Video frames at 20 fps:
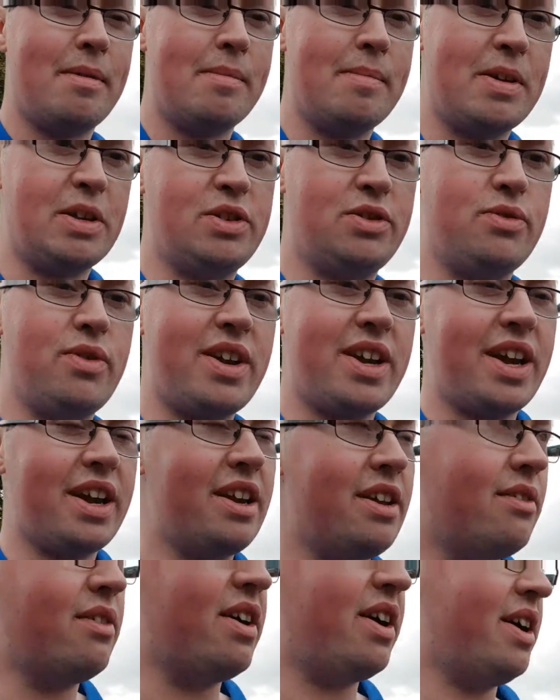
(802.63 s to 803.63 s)
my drink
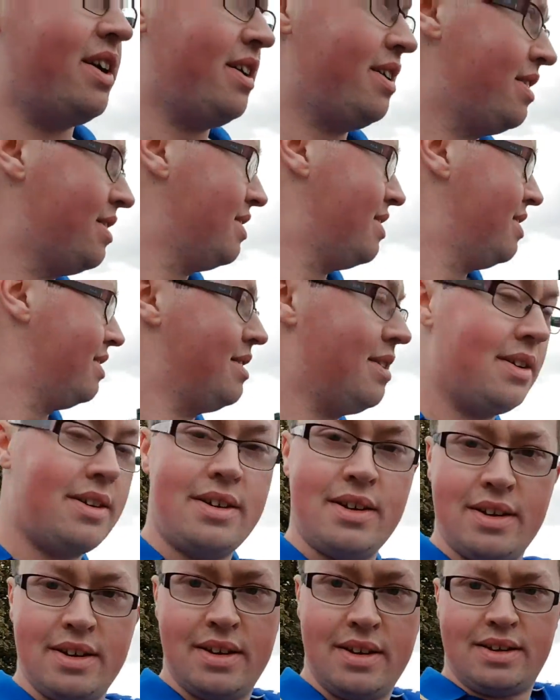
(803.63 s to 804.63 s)
anyway.
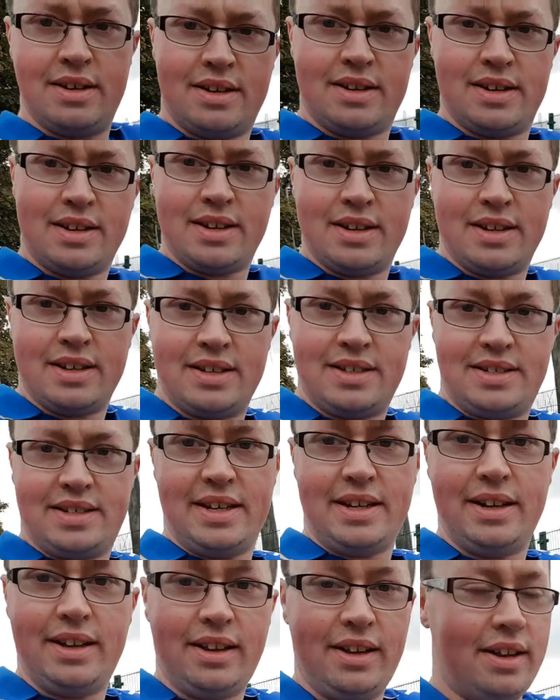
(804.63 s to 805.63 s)

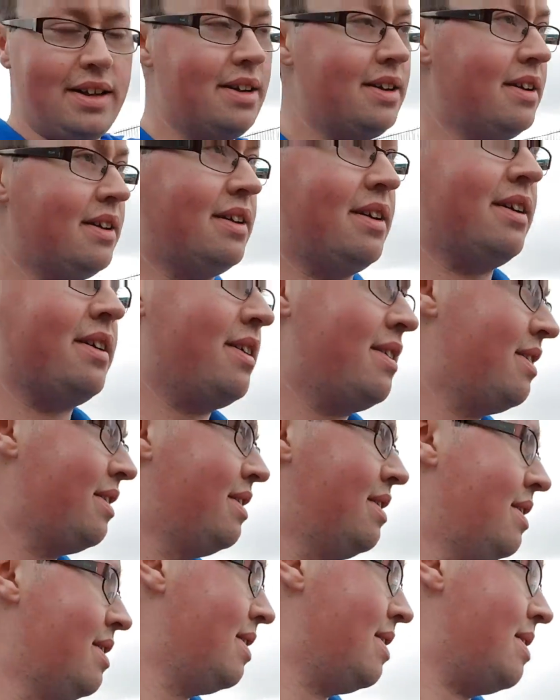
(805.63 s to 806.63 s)
Siddal.
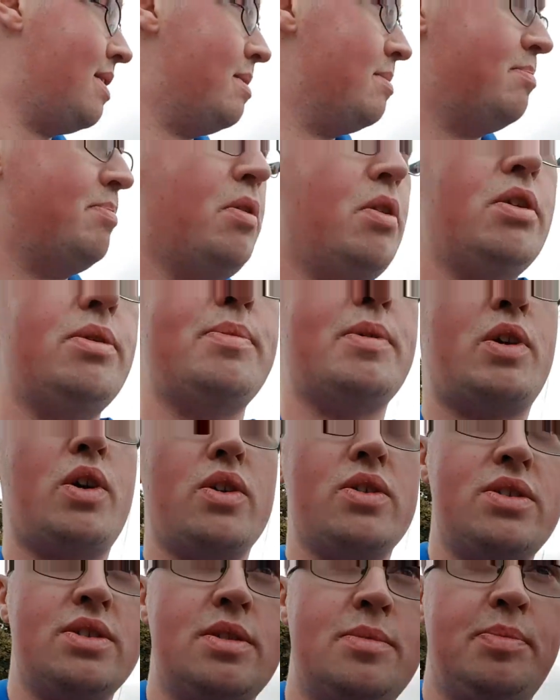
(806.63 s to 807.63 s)
Both my
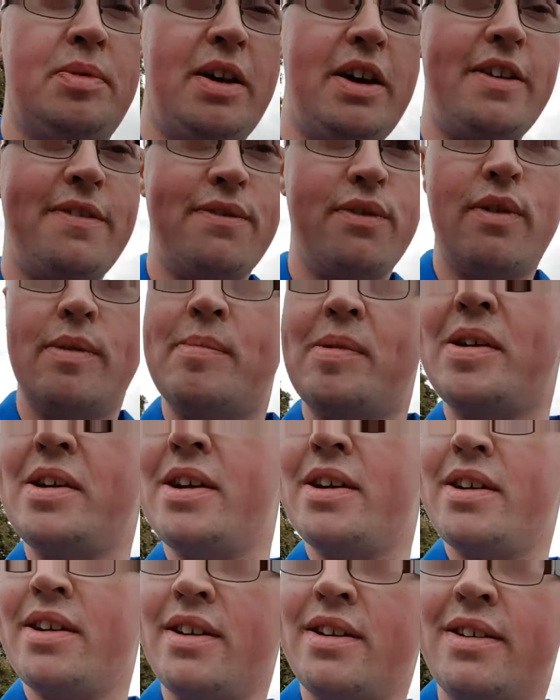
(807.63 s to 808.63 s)
cousins played for him.
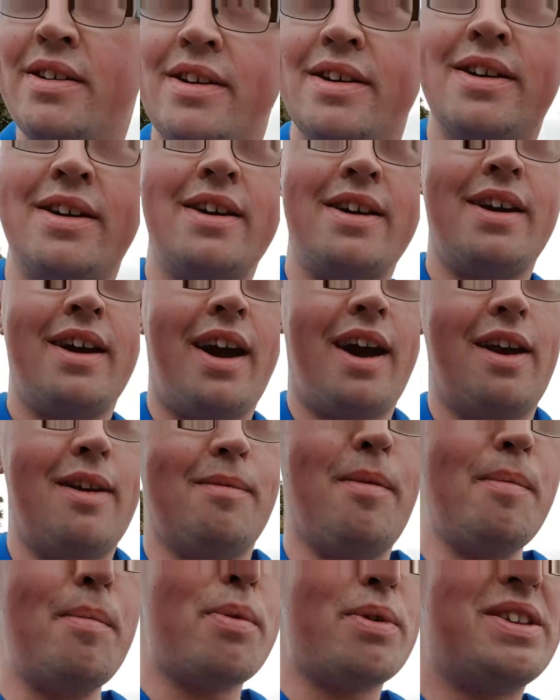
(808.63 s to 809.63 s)
And I
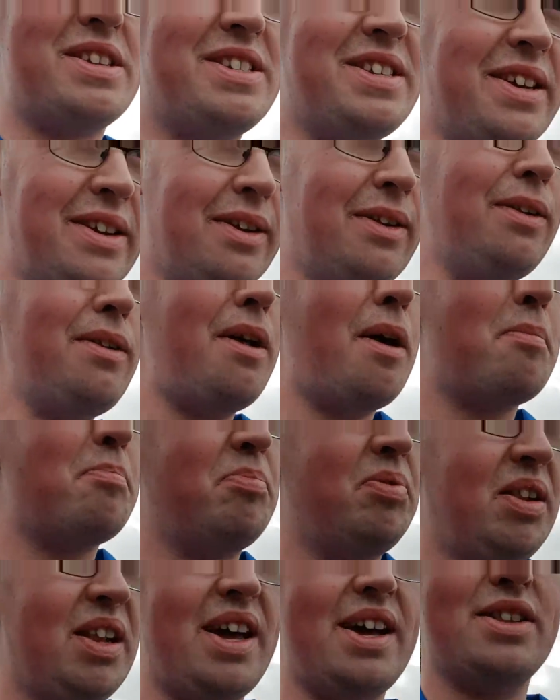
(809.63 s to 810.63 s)
remember when Siddal
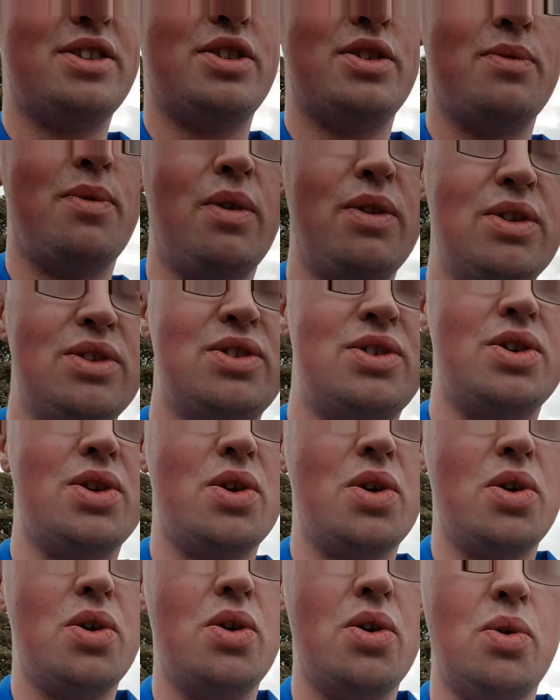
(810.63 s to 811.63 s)
played
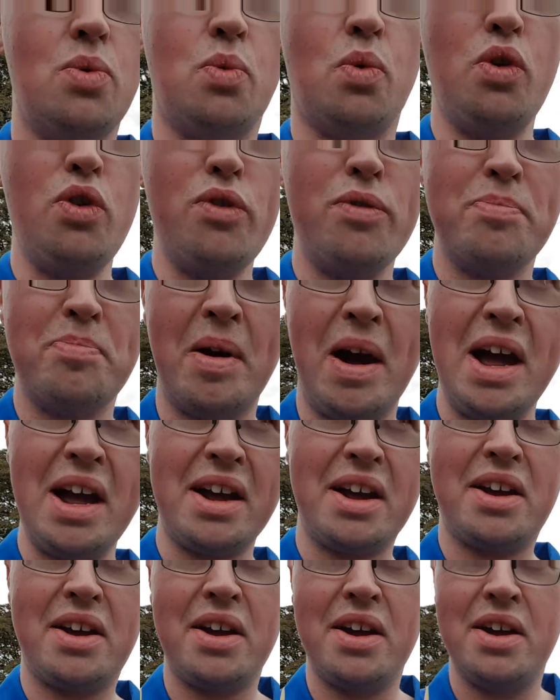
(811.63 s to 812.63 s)
Toronto
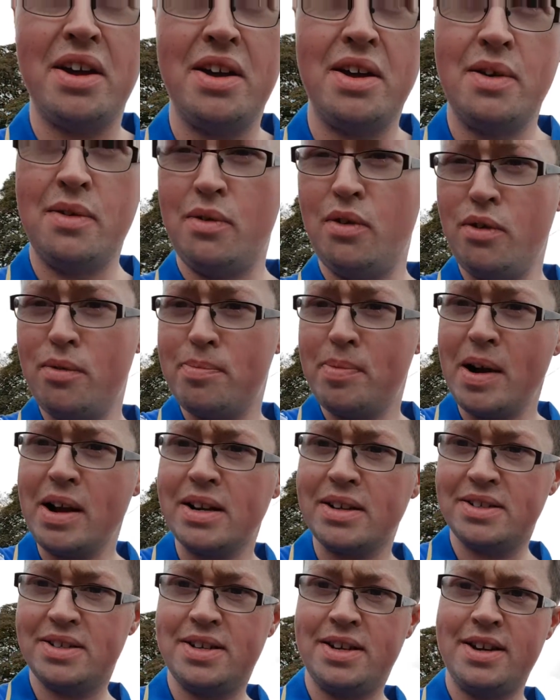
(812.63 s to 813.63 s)

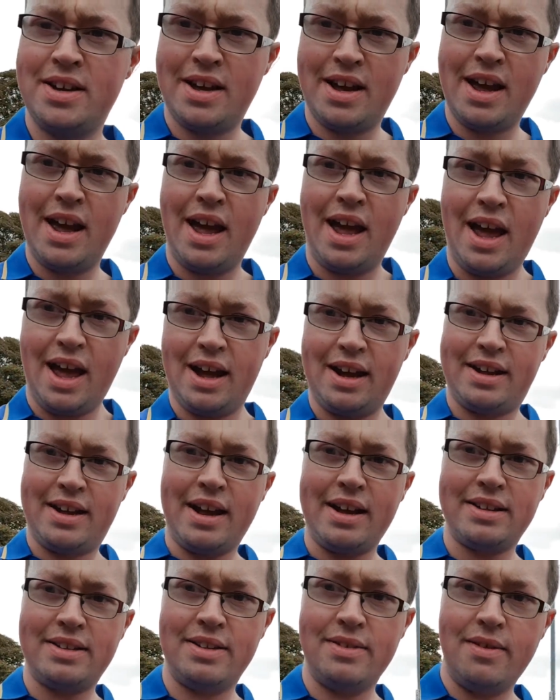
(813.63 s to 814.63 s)
Wolfpacks and
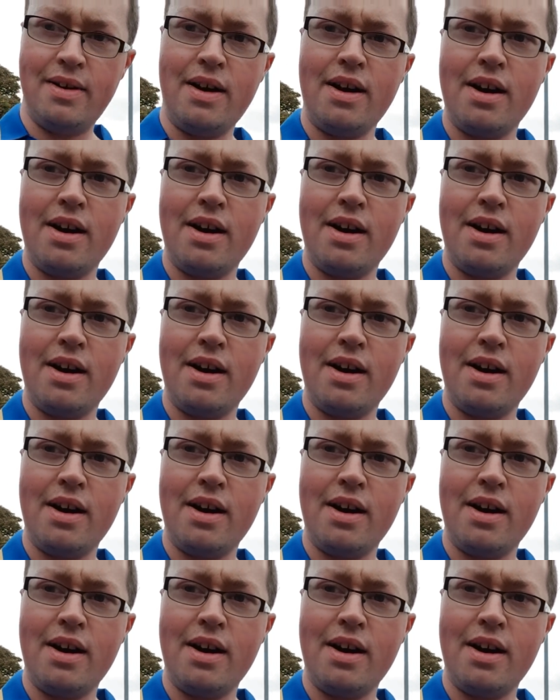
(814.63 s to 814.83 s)
kicked their